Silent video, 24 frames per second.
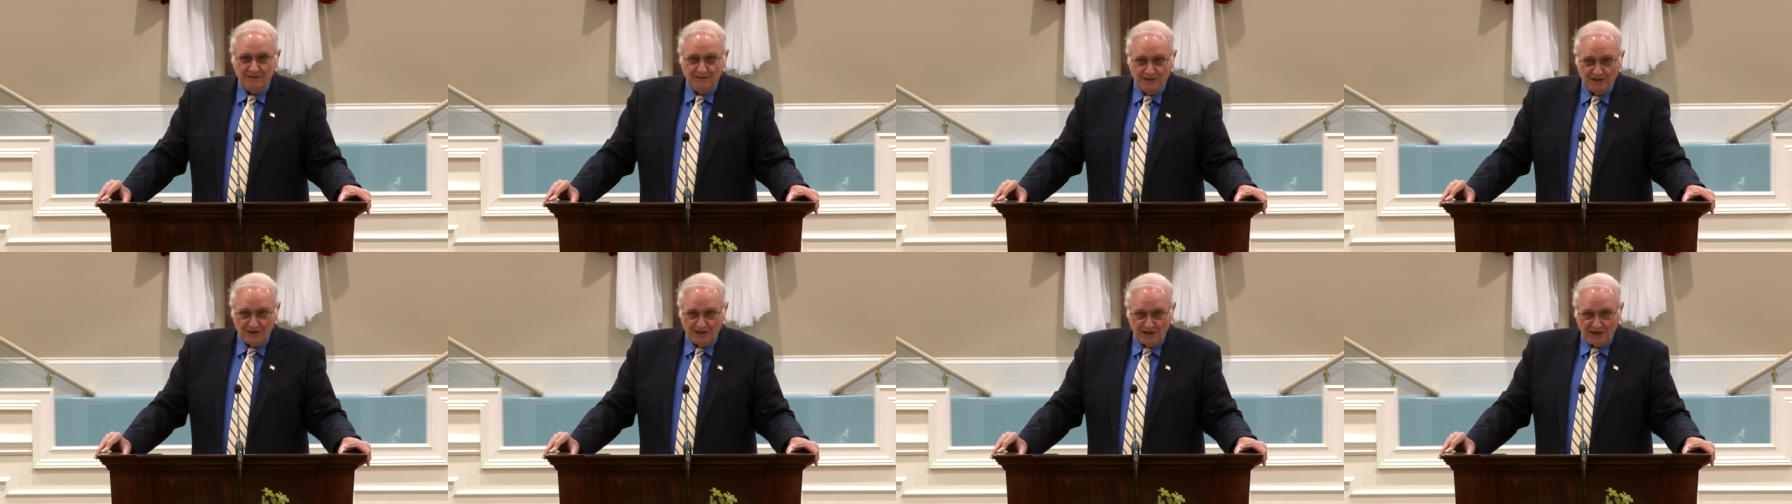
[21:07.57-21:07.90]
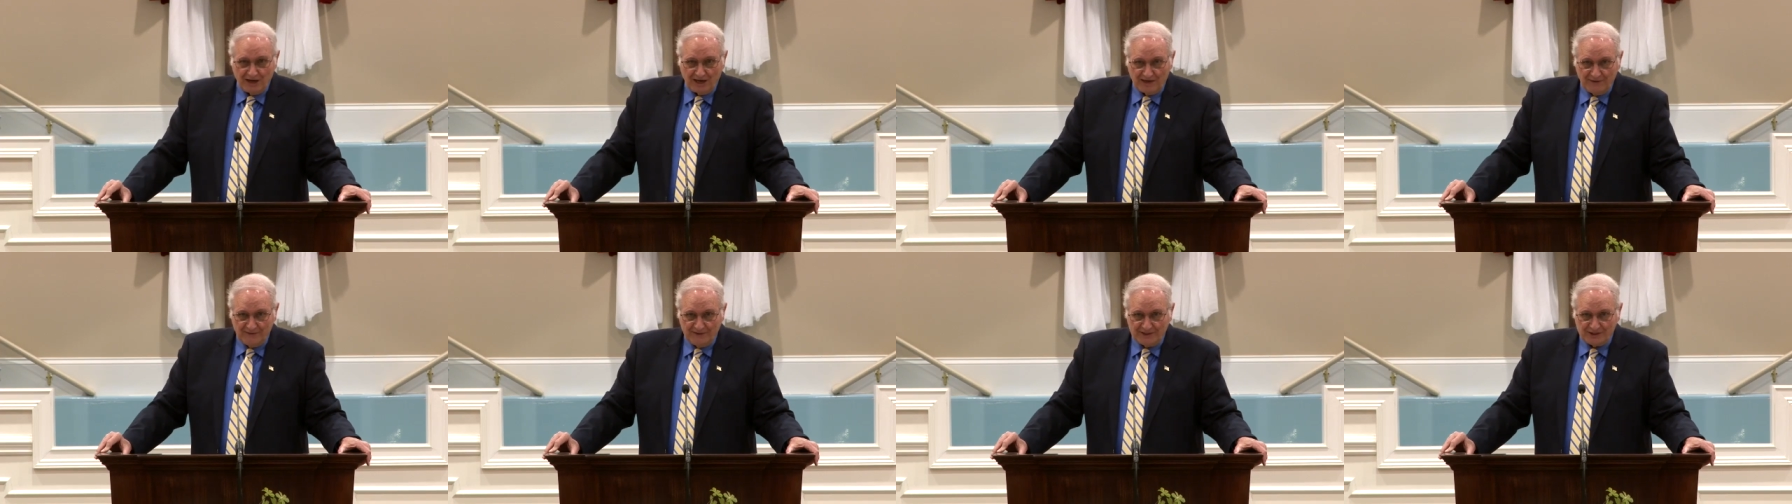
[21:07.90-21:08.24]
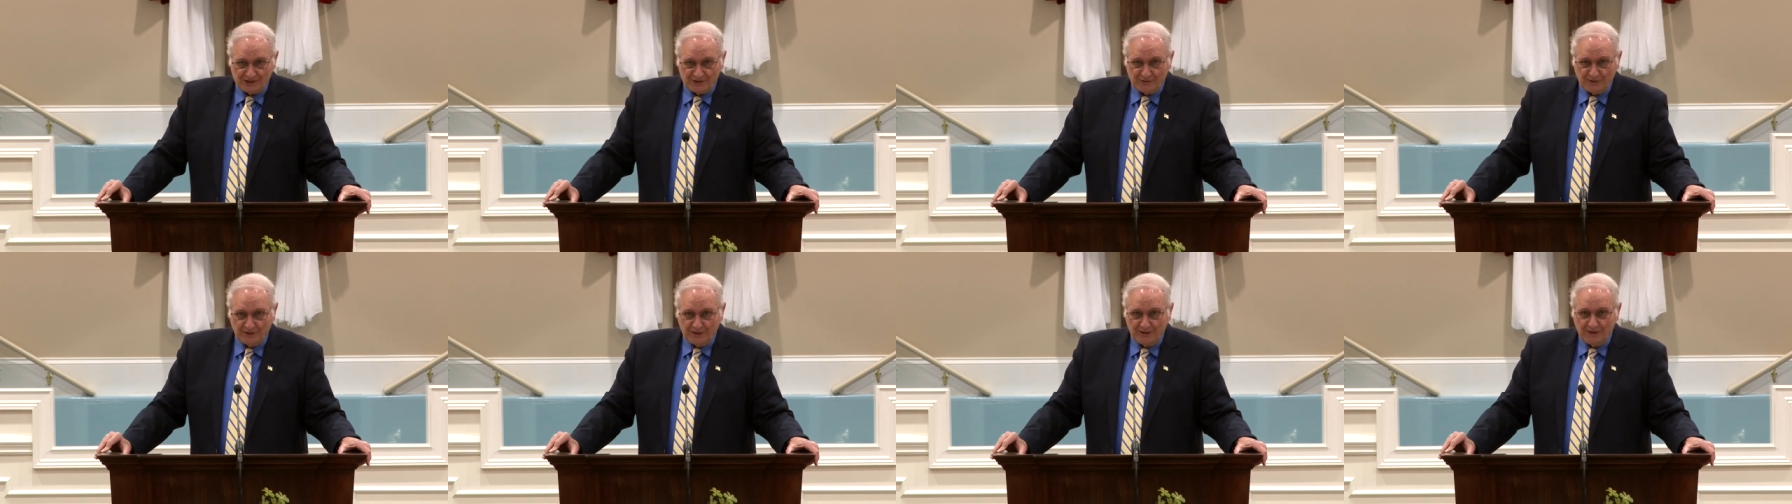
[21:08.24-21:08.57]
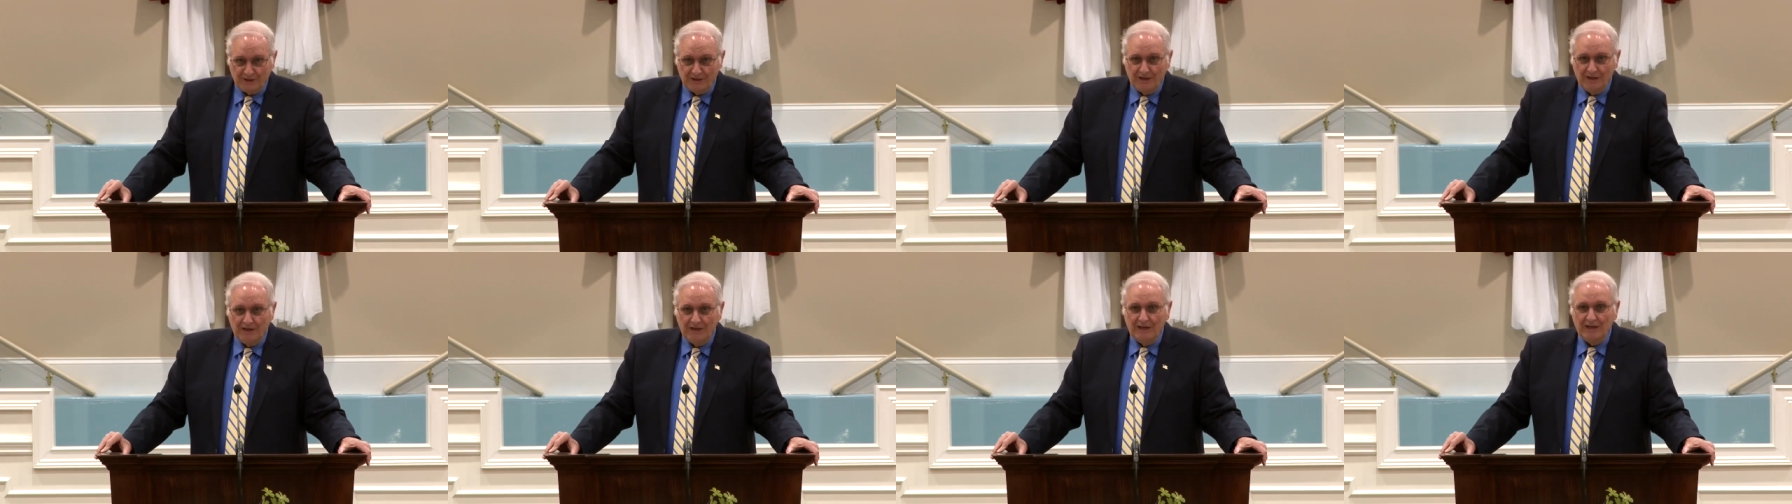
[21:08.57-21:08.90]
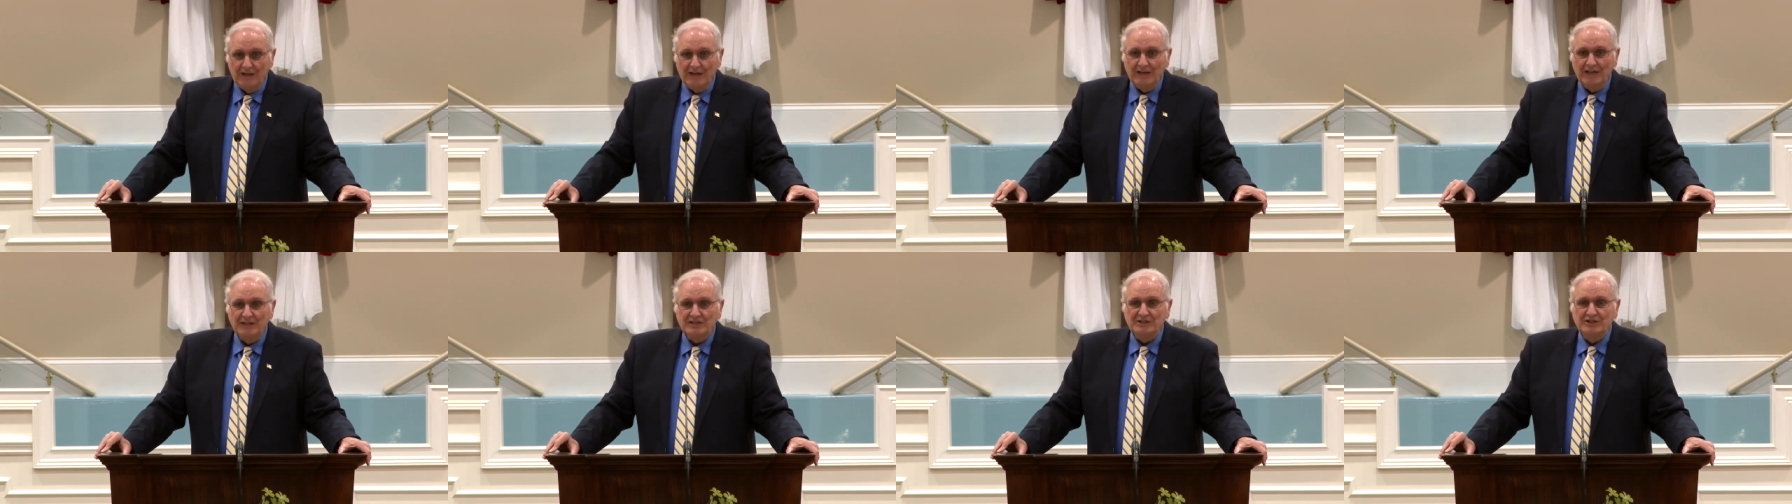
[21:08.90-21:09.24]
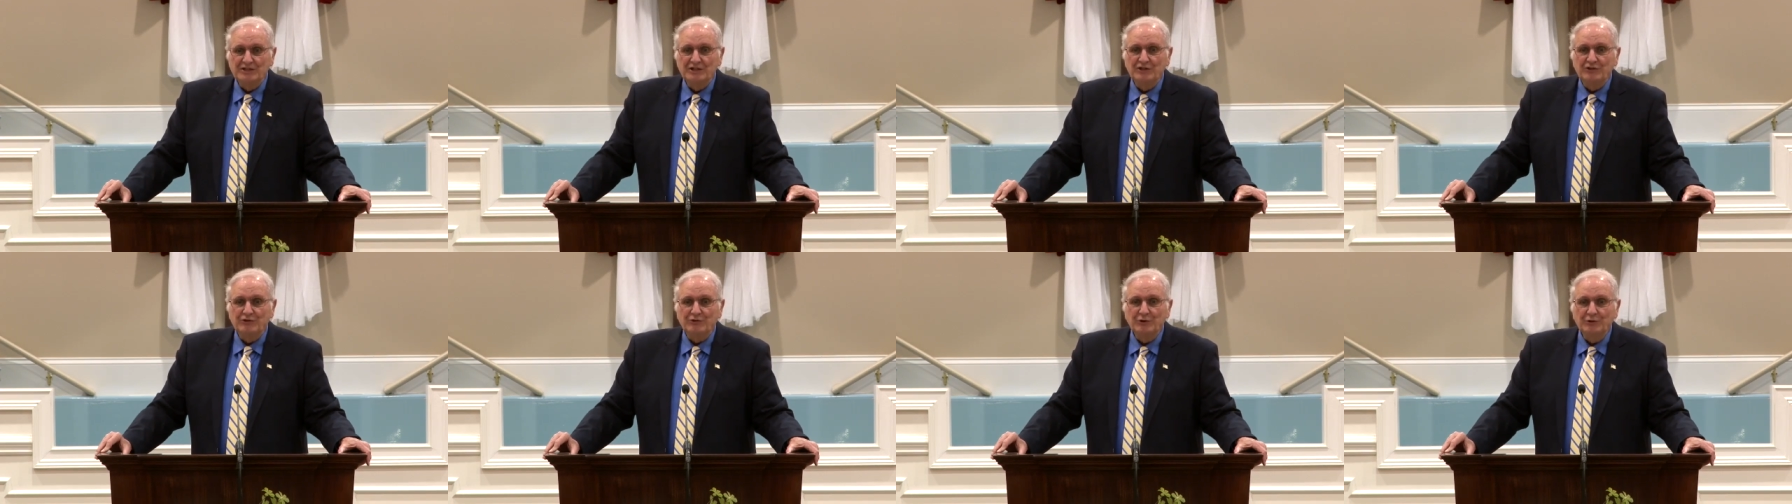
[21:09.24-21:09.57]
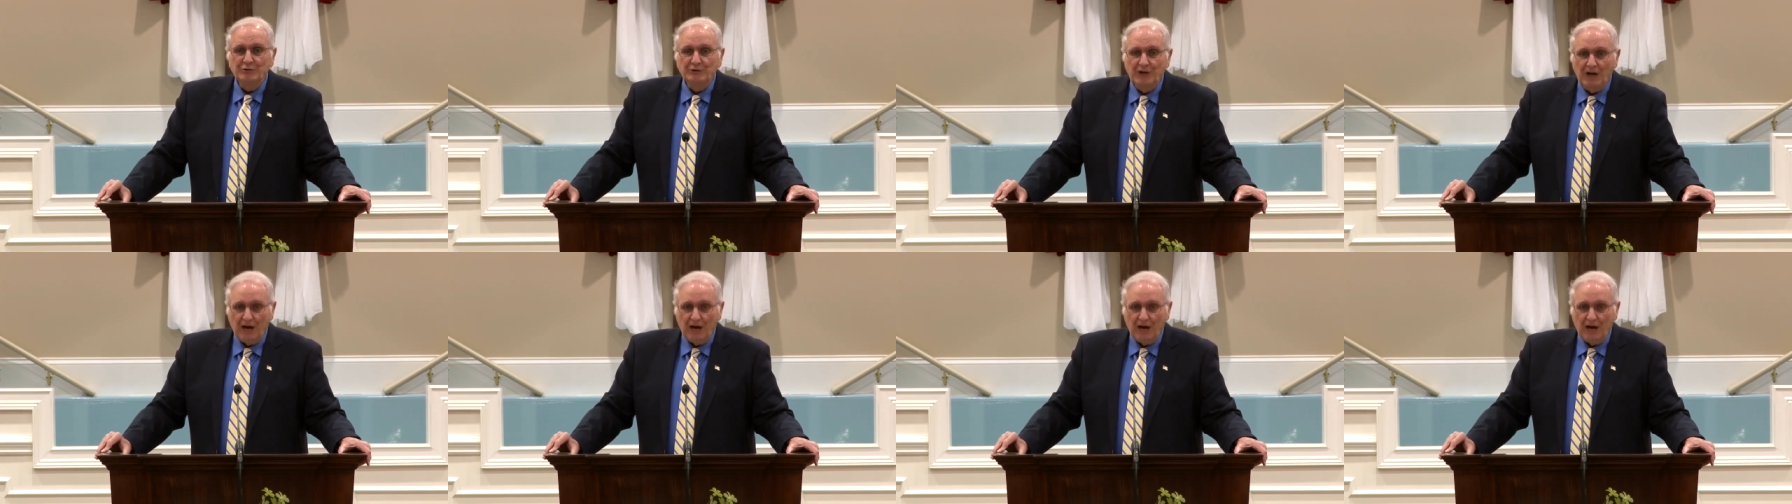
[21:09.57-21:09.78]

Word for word: the God of Israel, is the true